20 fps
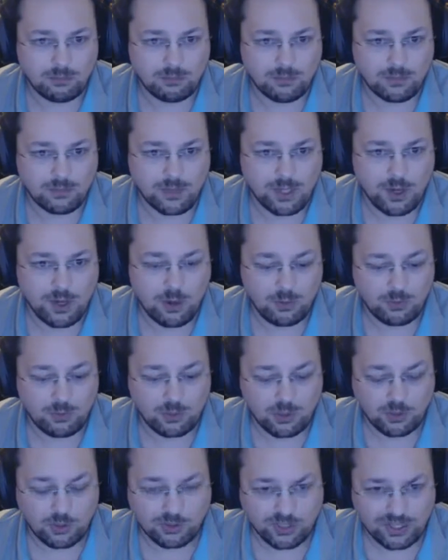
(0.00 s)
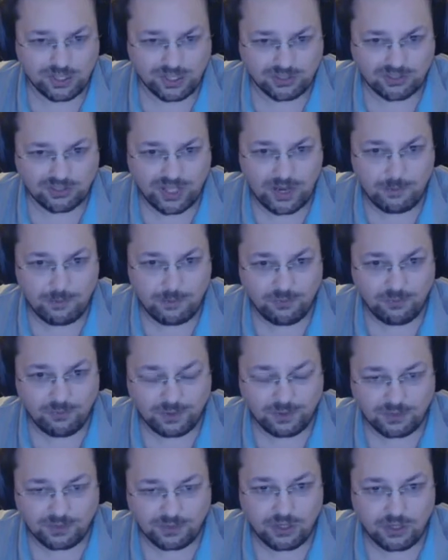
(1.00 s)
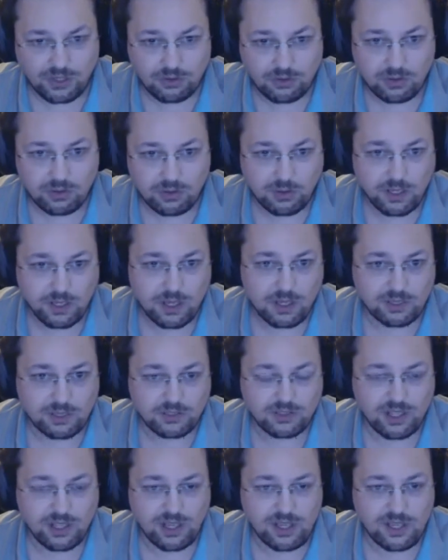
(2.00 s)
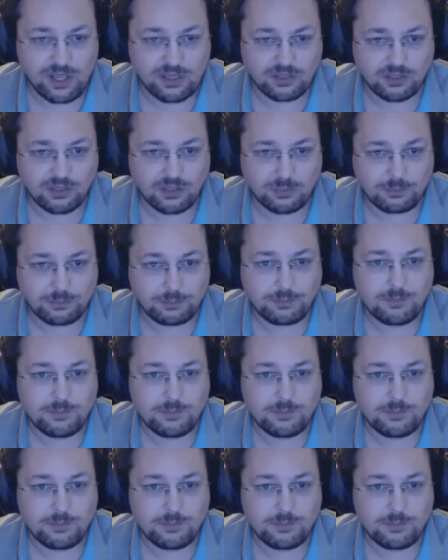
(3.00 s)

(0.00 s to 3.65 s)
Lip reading: using the same physical sites,